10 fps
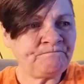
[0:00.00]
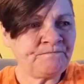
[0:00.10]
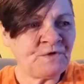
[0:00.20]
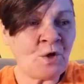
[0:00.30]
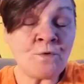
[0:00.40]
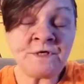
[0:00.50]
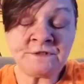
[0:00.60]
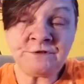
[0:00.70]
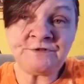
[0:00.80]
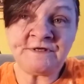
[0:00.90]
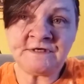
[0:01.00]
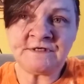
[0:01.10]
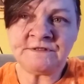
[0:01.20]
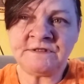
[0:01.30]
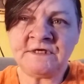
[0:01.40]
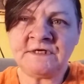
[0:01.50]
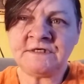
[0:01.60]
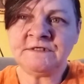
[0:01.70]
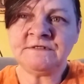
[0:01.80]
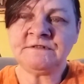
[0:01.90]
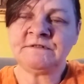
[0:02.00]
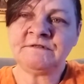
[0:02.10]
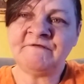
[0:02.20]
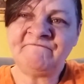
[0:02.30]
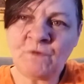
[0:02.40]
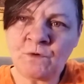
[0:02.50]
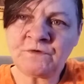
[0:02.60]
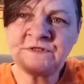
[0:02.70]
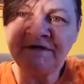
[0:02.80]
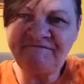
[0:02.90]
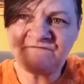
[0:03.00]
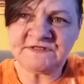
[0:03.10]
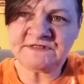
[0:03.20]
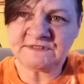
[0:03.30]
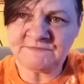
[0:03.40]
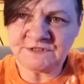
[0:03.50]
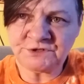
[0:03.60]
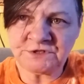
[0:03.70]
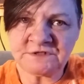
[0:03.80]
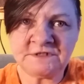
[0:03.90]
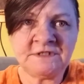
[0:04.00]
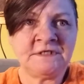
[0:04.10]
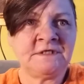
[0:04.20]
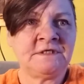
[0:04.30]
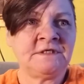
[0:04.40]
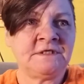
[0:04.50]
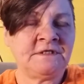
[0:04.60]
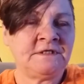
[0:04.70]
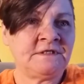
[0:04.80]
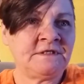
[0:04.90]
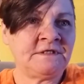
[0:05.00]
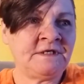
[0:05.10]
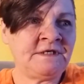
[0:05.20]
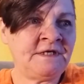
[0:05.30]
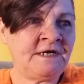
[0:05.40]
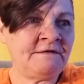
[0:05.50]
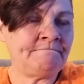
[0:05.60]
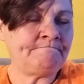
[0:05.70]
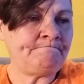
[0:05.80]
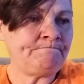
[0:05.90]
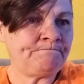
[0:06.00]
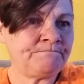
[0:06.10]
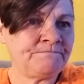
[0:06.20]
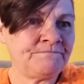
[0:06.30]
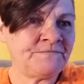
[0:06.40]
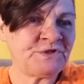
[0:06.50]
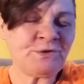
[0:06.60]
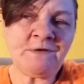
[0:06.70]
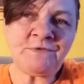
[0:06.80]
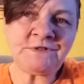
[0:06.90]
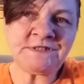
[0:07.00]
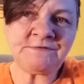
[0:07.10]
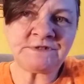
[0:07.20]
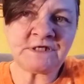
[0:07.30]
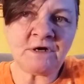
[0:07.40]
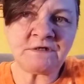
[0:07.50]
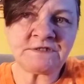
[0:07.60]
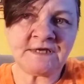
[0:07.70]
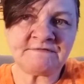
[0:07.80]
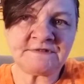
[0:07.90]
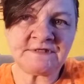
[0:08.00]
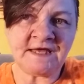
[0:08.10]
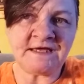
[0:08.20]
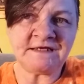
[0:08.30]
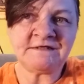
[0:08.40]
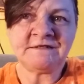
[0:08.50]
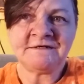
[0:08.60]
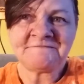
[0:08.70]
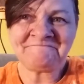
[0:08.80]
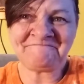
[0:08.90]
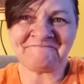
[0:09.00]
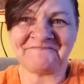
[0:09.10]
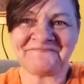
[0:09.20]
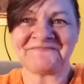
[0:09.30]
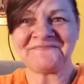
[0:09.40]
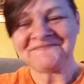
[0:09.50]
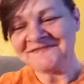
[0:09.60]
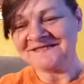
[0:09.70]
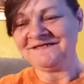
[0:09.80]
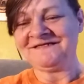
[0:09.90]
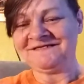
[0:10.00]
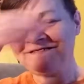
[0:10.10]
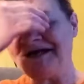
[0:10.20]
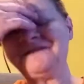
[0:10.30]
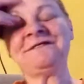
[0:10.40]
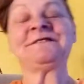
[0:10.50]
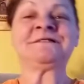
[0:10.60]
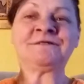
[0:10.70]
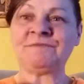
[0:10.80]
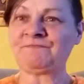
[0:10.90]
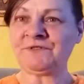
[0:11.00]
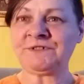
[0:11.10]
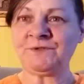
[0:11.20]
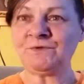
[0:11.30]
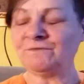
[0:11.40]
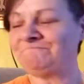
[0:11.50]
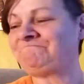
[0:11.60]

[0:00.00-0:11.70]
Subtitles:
going into the fourth and the fifth dimension. And so I want to see what the cards have to say. I think this is going to be pretty cool.